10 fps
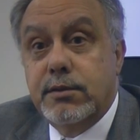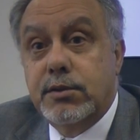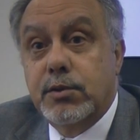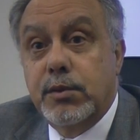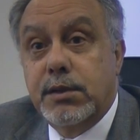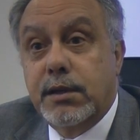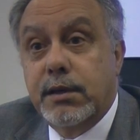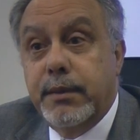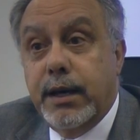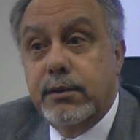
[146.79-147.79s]
So we'll
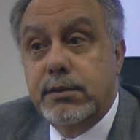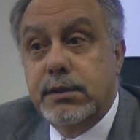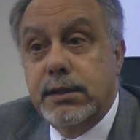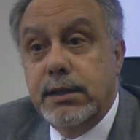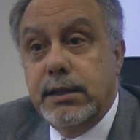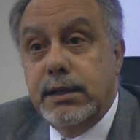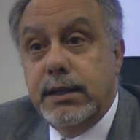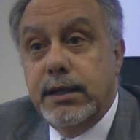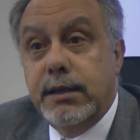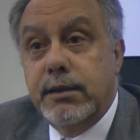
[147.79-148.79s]
talk about
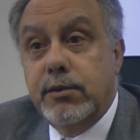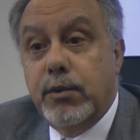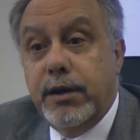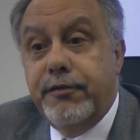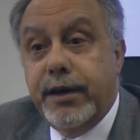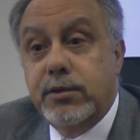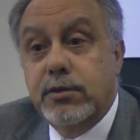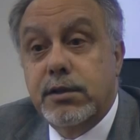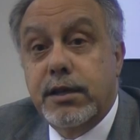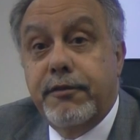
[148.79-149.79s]
the one
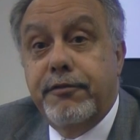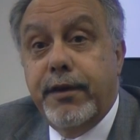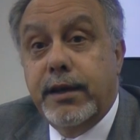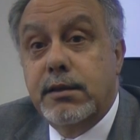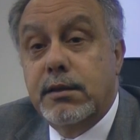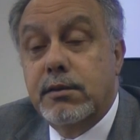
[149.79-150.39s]
factor that affect